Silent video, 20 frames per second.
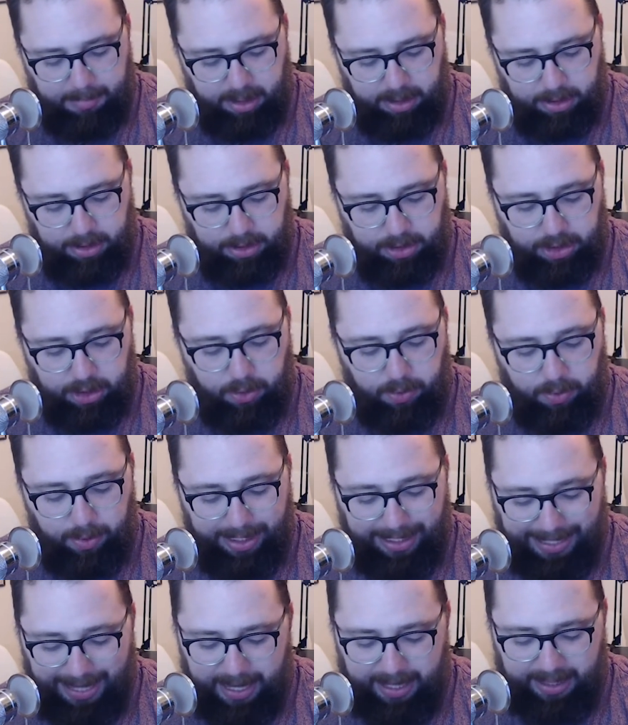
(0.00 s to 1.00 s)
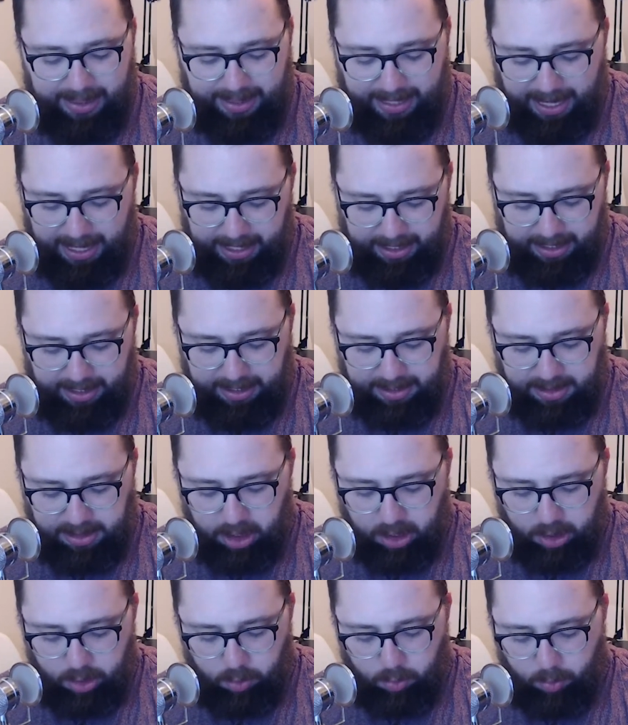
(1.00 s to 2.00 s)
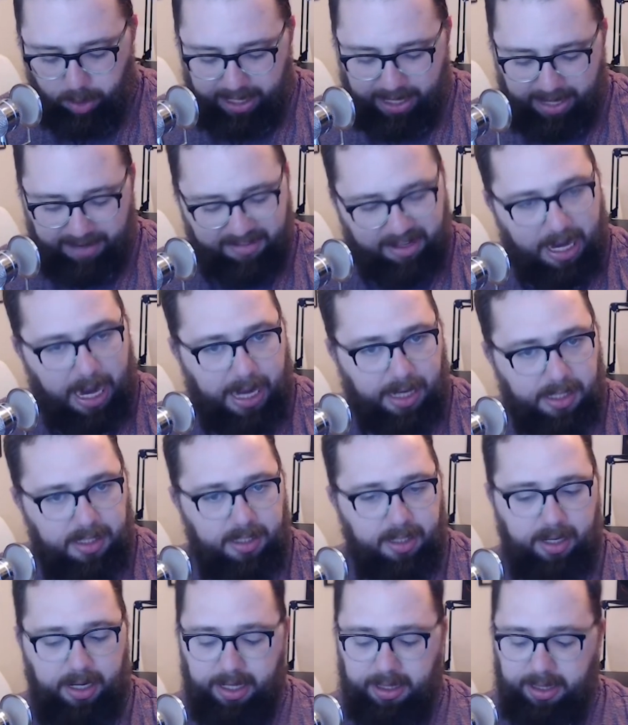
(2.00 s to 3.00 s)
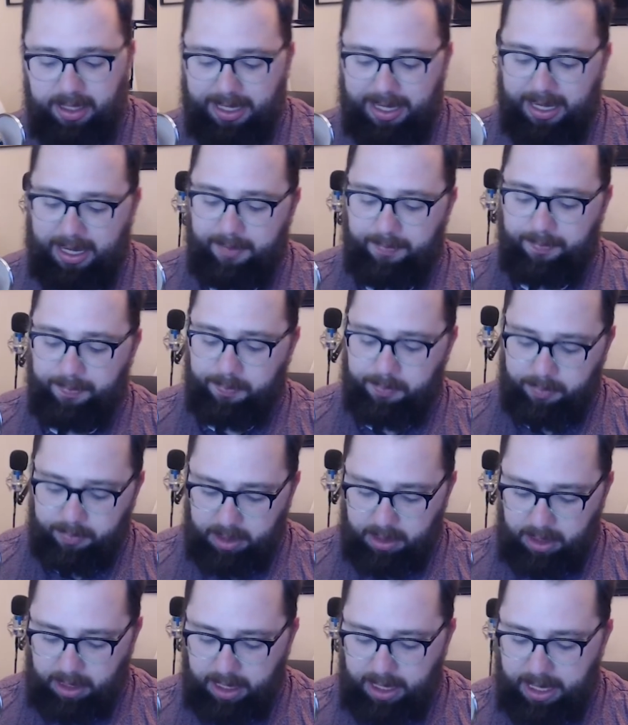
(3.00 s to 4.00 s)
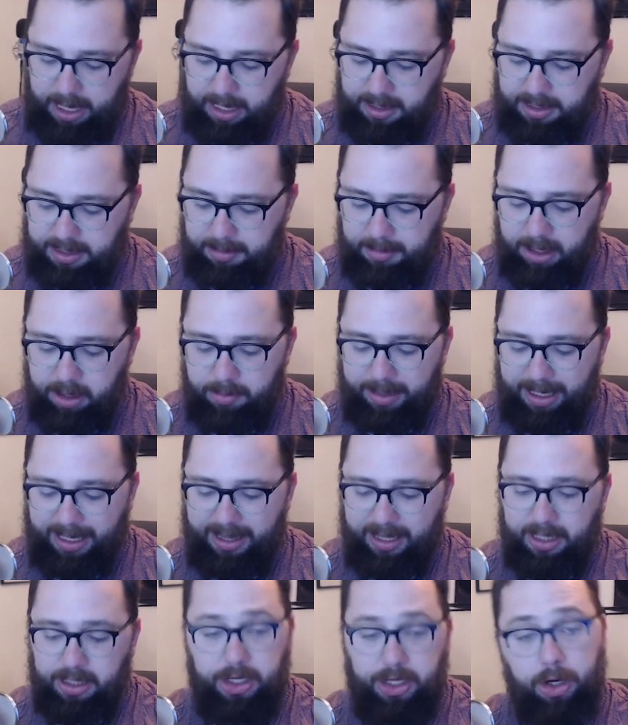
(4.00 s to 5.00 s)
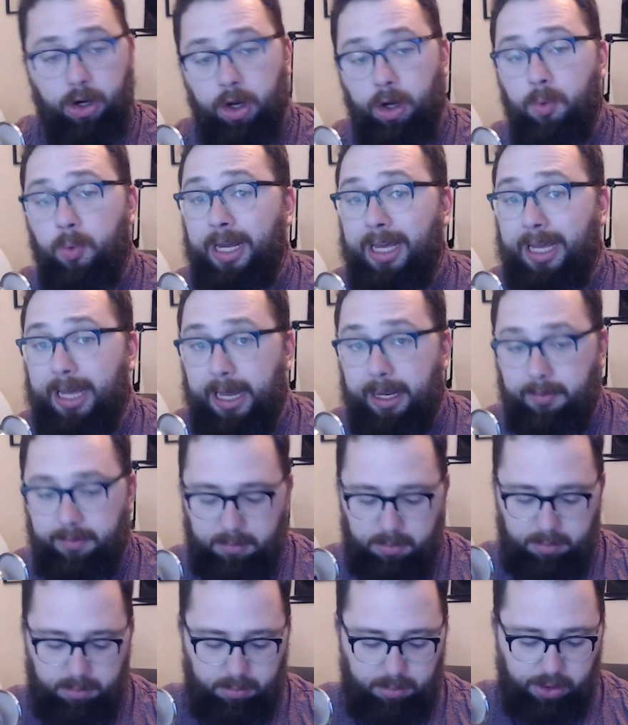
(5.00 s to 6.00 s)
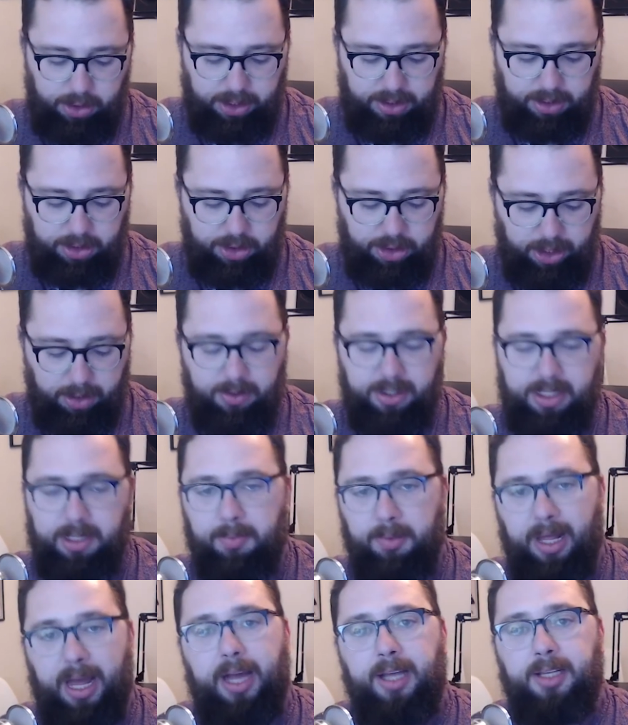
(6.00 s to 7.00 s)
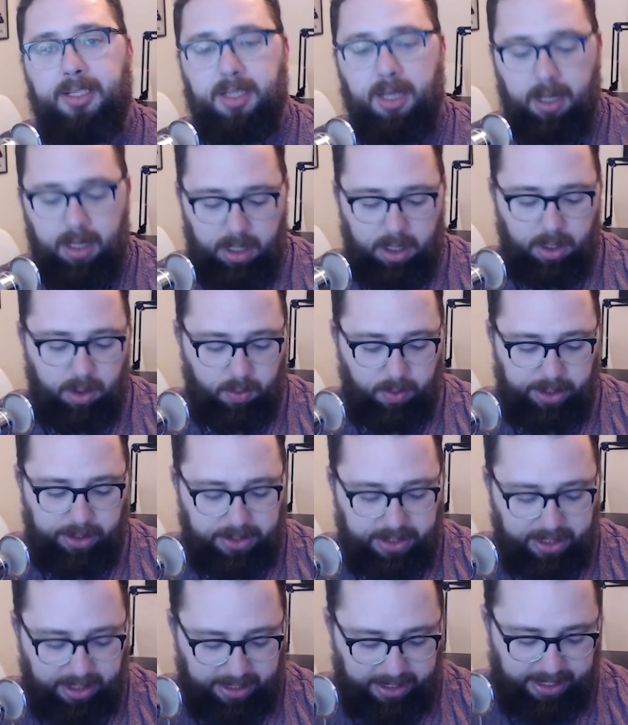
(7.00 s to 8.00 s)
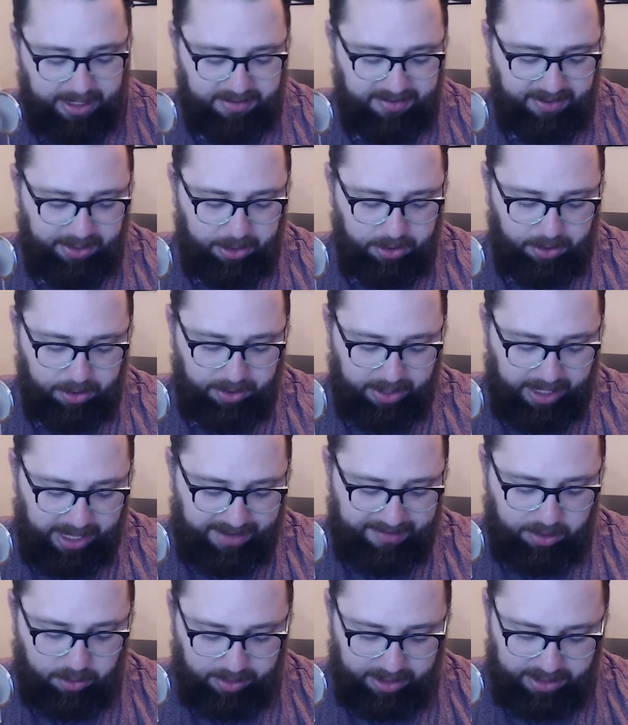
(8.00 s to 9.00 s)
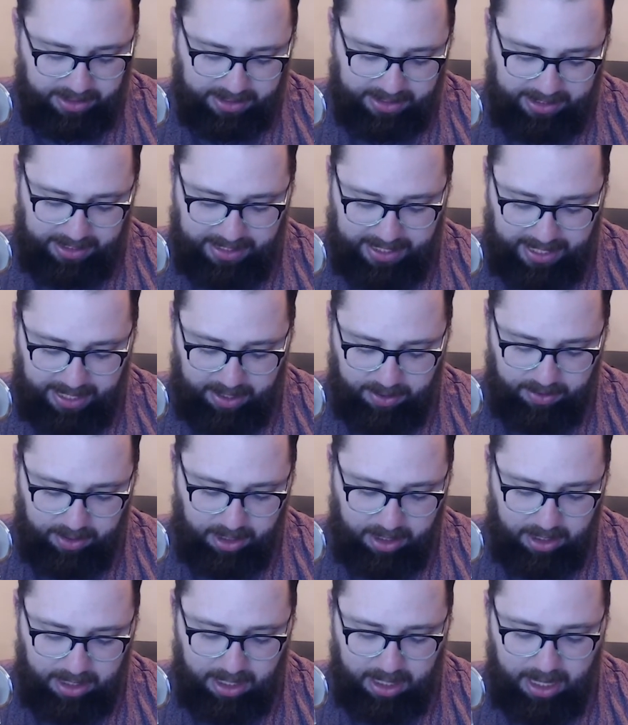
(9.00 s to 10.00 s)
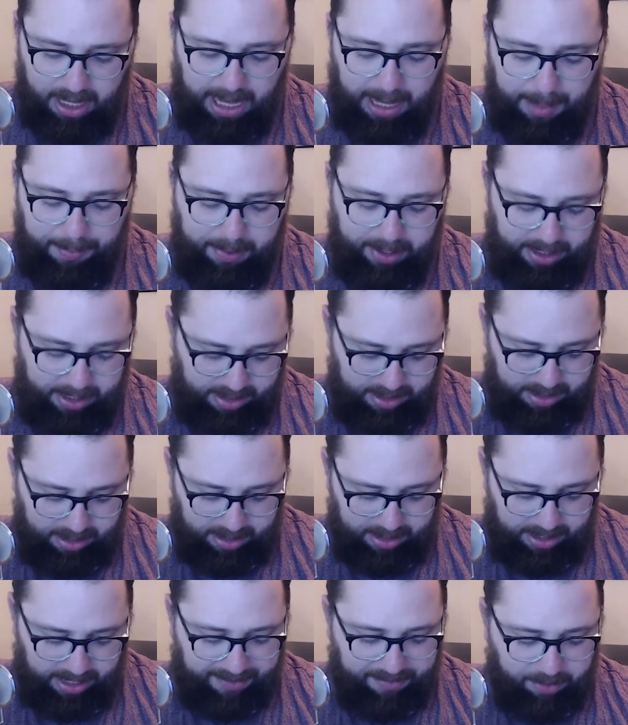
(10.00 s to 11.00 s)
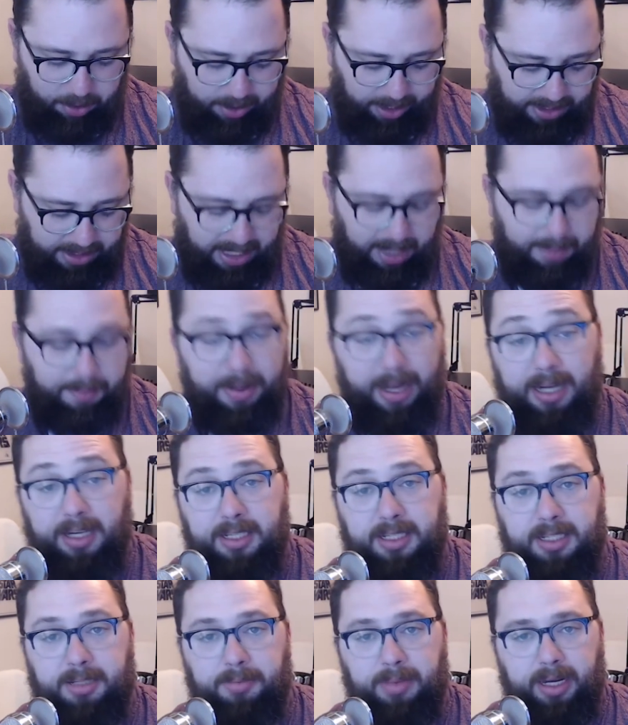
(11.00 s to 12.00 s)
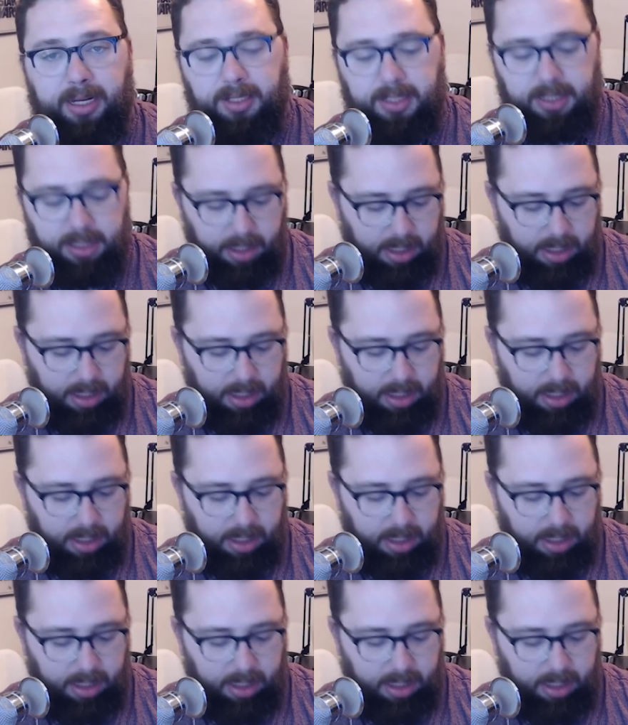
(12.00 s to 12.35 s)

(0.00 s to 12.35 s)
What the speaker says: So yeah, that is what I've got in the kit. Some other big things that you're going to want to get, just general supplies. When you see the next video go live and you want to sit down, hop in, have a great time painting some minis,